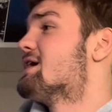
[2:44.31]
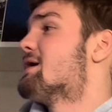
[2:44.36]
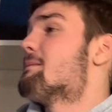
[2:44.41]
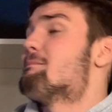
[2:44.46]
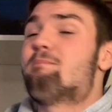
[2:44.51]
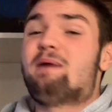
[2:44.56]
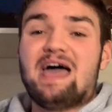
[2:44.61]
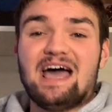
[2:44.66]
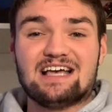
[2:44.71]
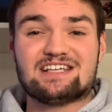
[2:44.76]

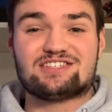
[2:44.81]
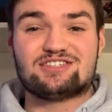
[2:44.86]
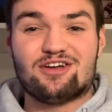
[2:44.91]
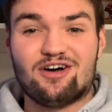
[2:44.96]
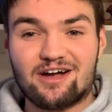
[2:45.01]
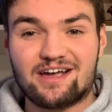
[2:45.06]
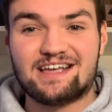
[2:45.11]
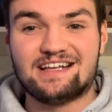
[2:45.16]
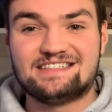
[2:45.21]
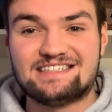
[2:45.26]
Bass
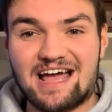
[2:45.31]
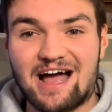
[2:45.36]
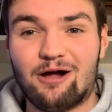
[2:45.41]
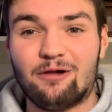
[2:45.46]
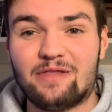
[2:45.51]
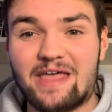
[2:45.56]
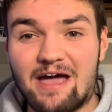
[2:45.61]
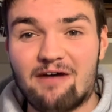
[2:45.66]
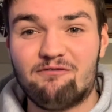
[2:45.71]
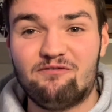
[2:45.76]
knocking down
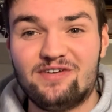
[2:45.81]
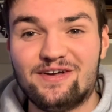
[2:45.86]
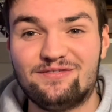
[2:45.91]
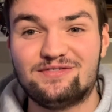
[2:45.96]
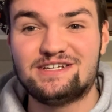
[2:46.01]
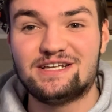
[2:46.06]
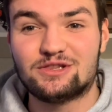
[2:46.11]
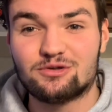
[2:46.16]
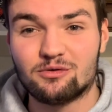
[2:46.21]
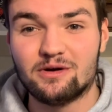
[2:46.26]
that
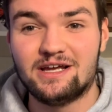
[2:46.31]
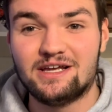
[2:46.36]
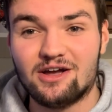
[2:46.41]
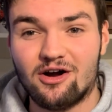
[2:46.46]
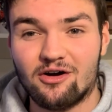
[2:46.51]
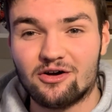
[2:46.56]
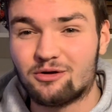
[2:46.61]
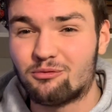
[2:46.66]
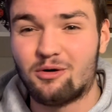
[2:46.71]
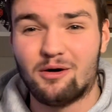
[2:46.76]

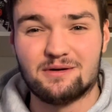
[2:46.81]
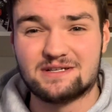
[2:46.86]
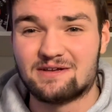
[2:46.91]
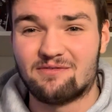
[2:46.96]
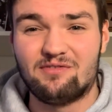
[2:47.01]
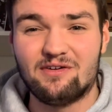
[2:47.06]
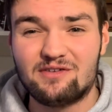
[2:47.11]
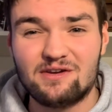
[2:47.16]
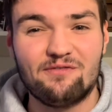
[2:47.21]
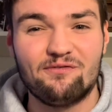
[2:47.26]

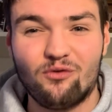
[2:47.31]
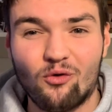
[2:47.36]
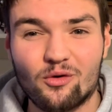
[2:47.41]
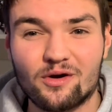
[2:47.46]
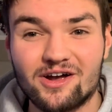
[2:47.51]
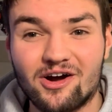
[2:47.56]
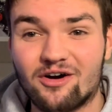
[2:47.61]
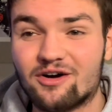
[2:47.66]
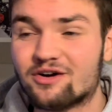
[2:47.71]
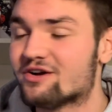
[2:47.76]

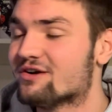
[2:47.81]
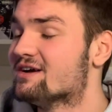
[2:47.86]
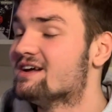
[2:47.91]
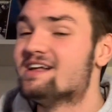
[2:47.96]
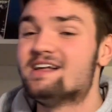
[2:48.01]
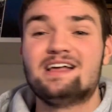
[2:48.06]
54-yarder.